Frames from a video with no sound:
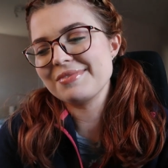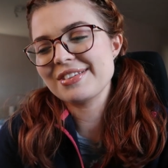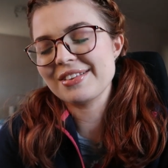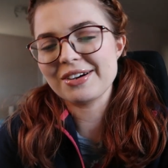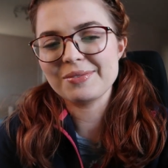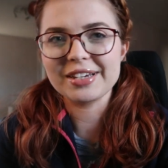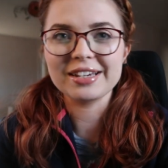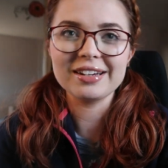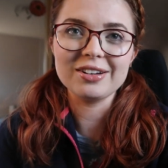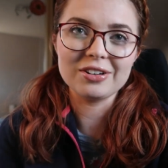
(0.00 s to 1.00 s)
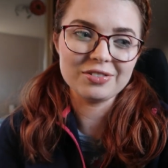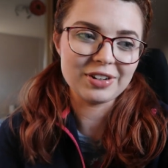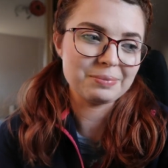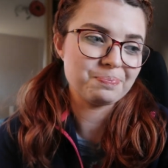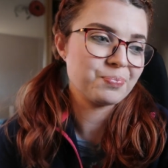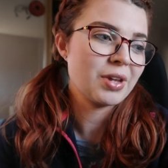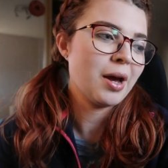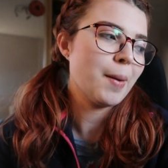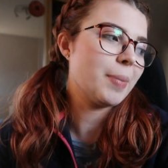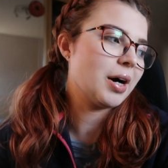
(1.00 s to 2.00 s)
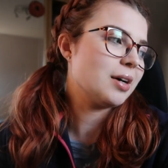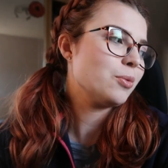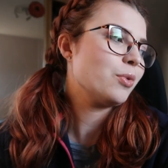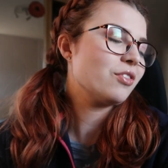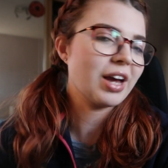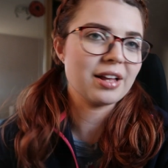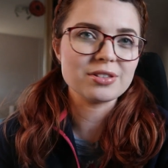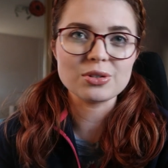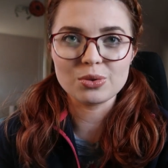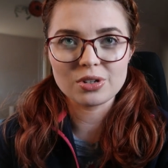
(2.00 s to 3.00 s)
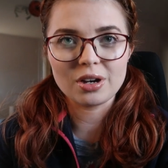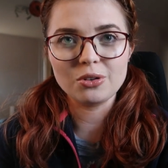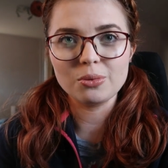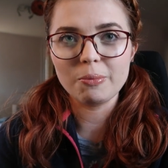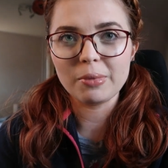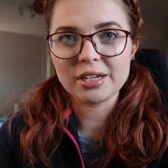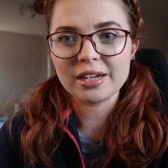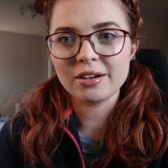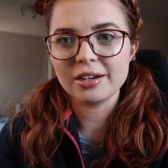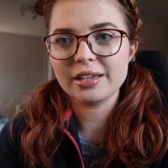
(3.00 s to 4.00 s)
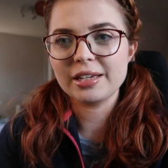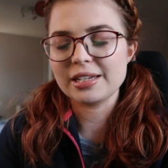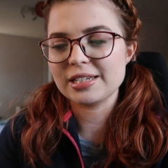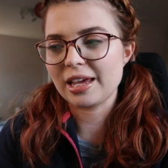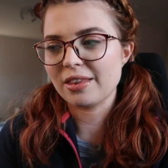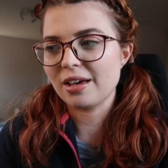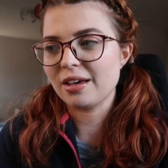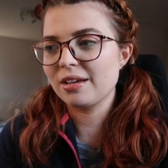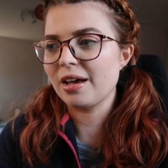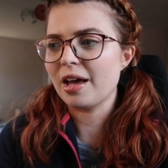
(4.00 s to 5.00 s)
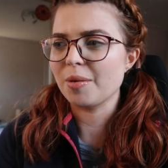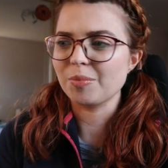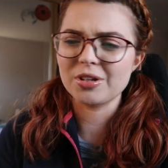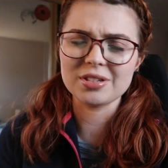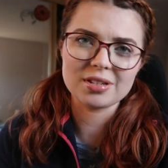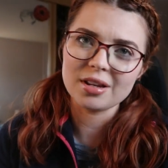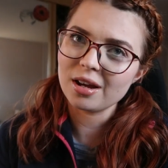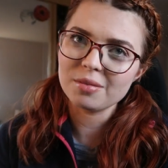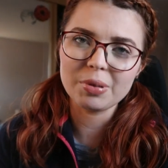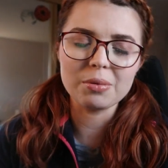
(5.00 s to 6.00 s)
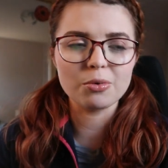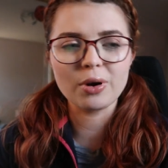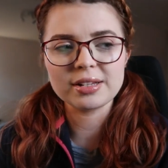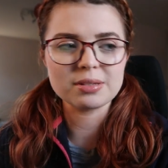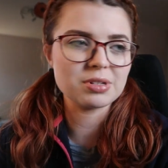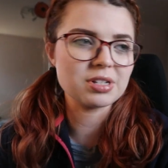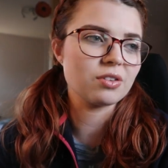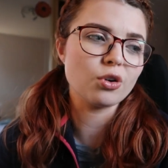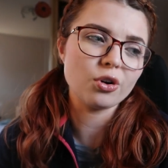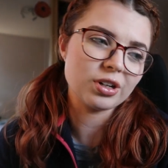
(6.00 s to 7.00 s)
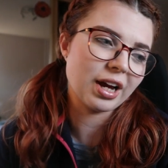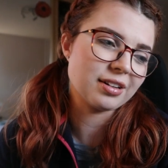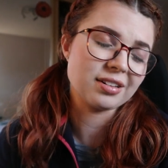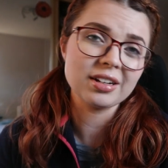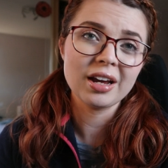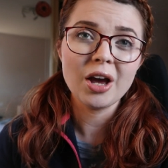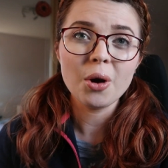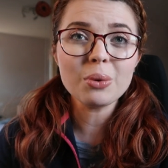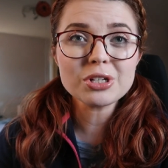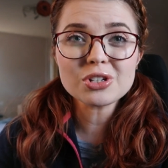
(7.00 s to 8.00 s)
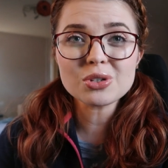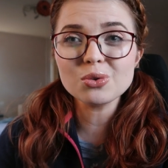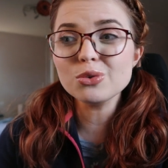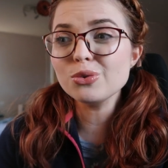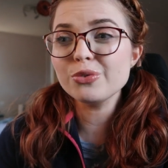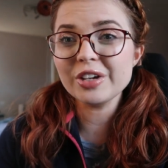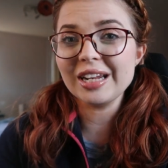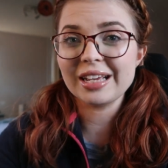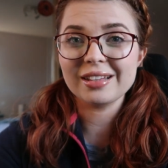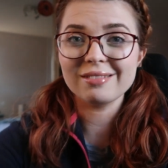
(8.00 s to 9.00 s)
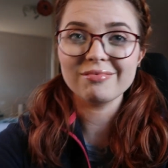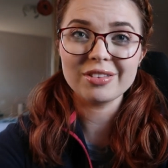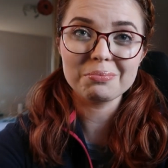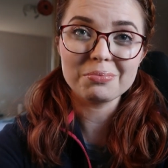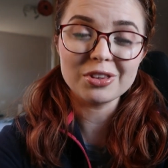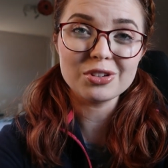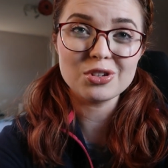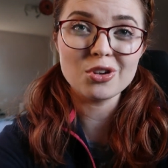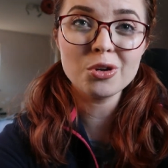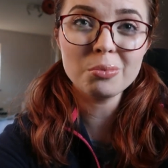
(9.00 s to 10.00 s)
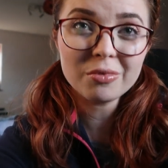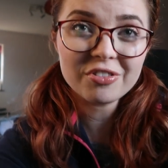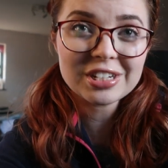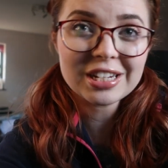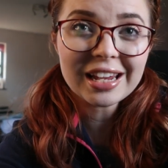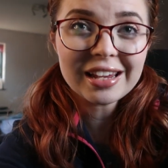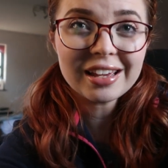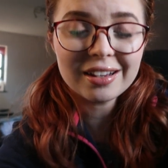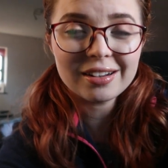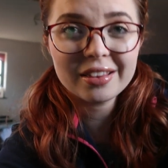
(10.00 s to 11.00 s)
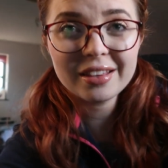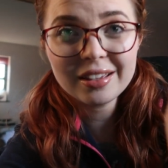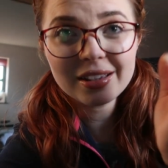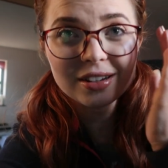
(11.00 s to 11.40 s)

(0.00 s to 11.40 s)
So that'll be a lot of fun. But we've cancelled our normal Monday night get together because people had some stuff on, and we're just all feeling the Zoom fatigue, I think.